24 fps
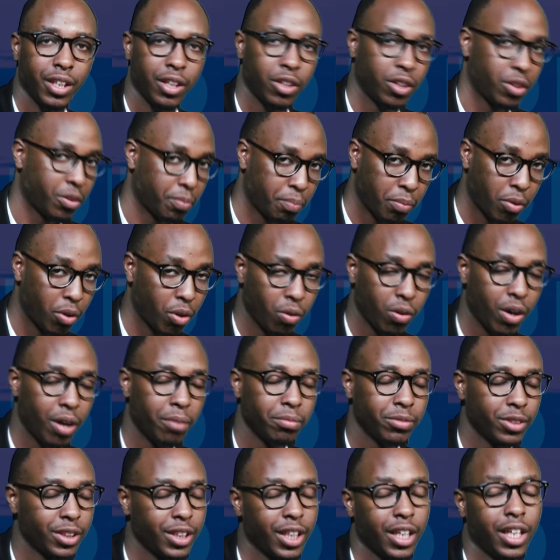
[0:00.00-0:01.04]

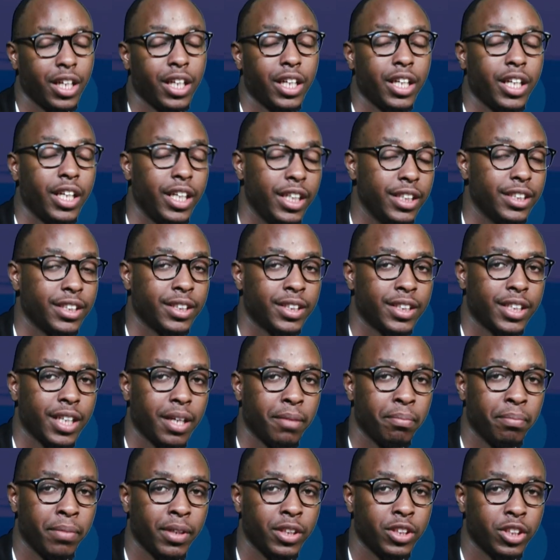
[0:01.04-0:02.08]
programs, he's
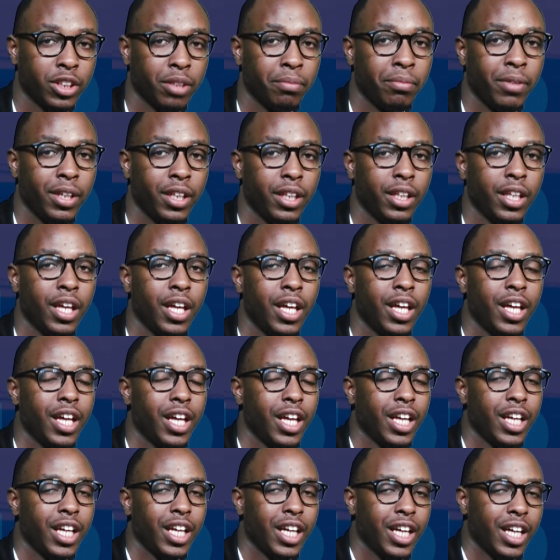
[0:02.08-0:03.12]
Benjamin,
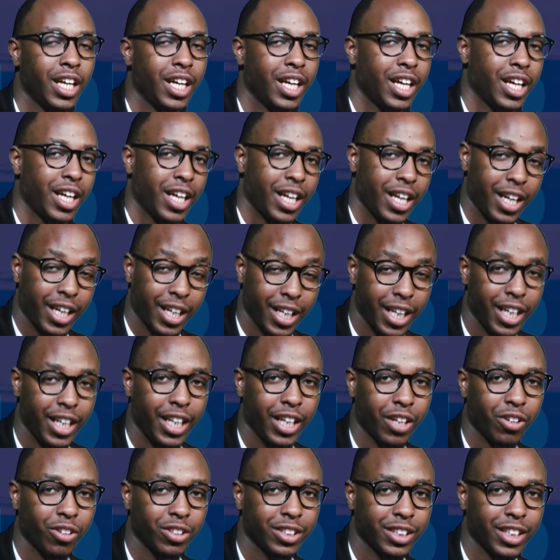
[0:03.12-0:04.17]
a
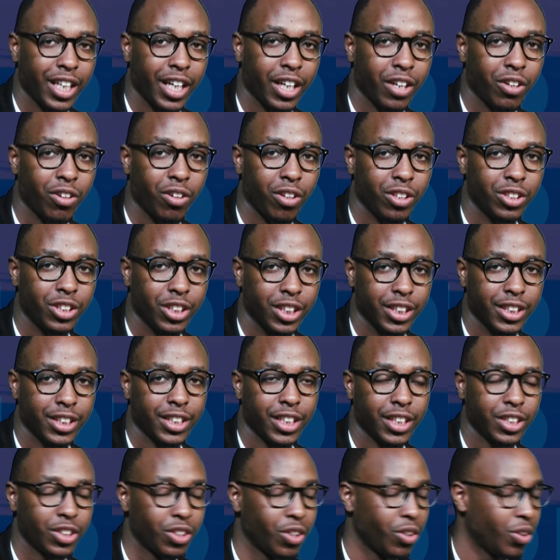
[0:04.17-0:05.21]
clinical psychologist.
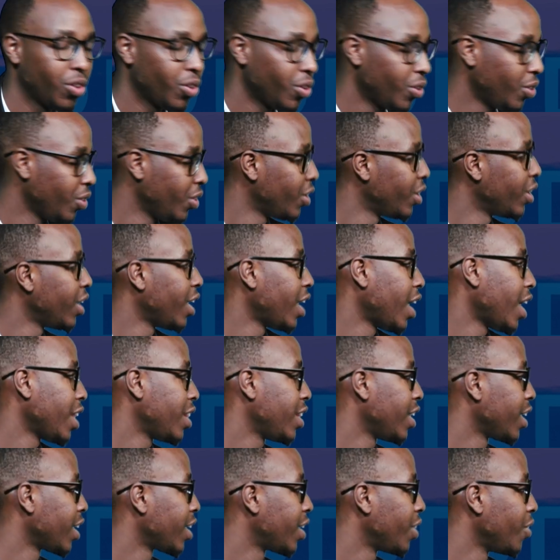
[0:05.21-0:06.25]
So I
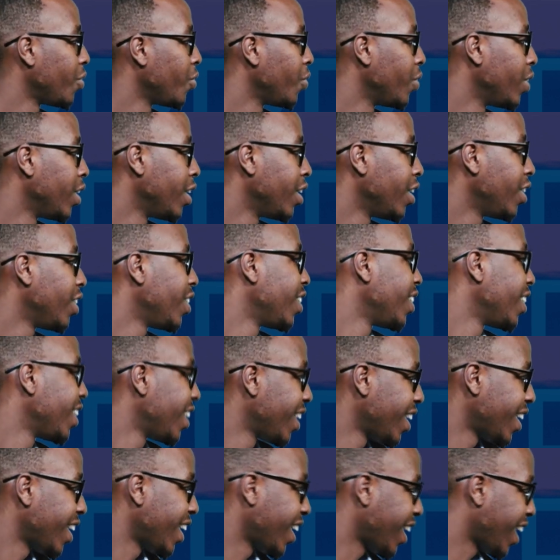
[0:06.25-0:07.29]
think you will
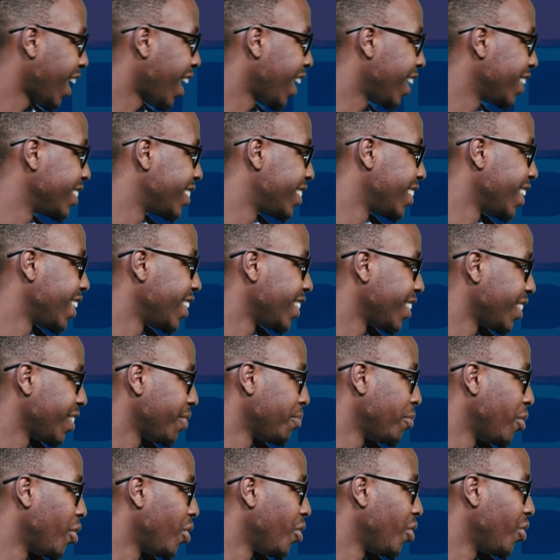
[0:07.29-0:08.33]
add
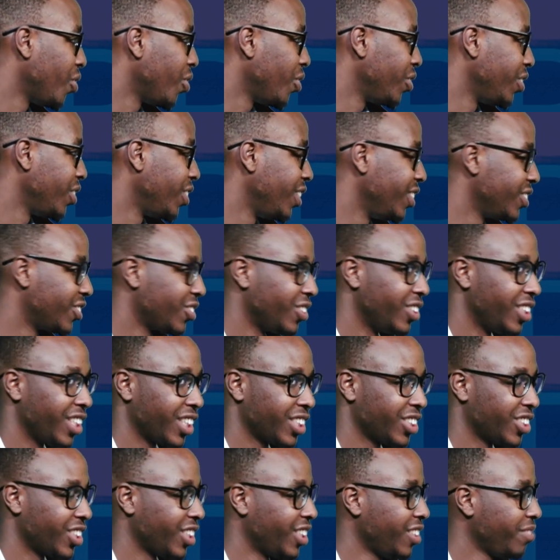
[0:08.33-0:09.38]
more on your
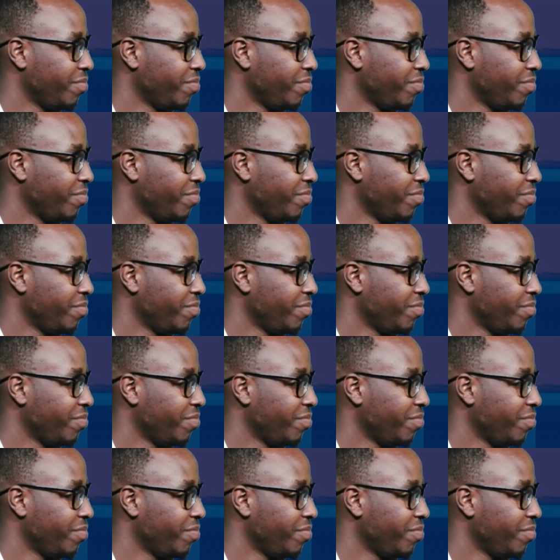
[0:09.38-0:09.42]
introduction.